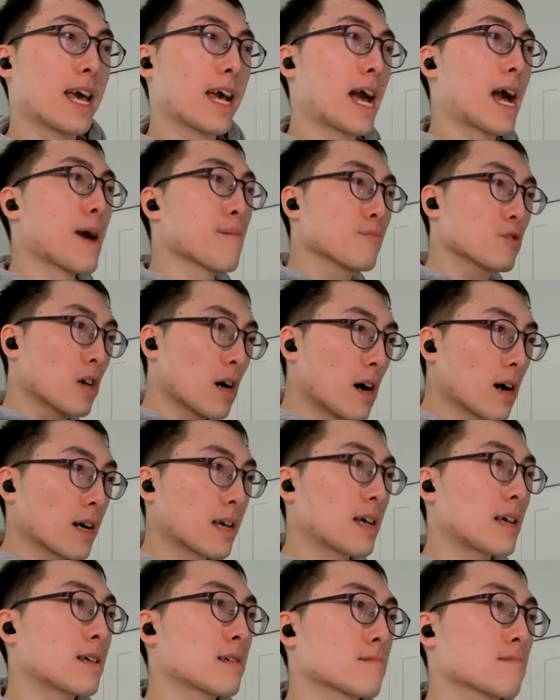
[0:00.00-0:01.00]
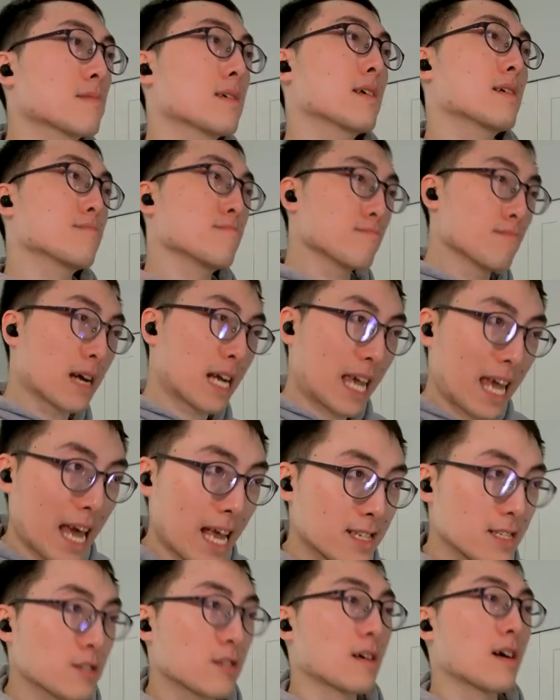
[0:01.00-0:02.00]
Like I'm talking, my
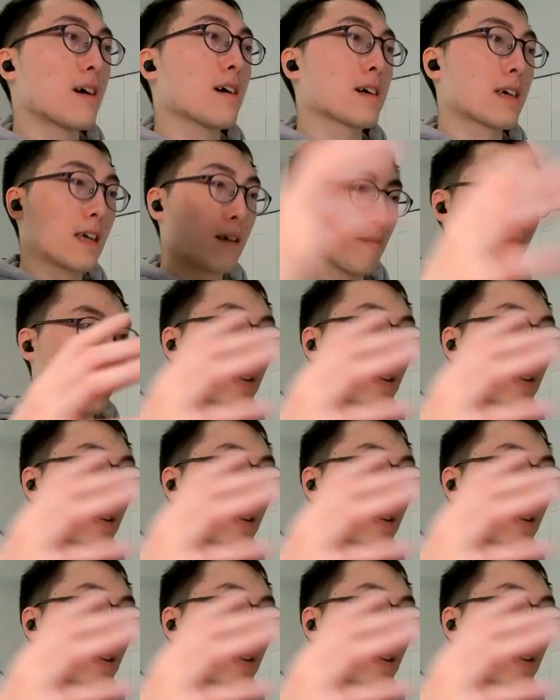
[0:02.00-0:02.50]
guest is talking,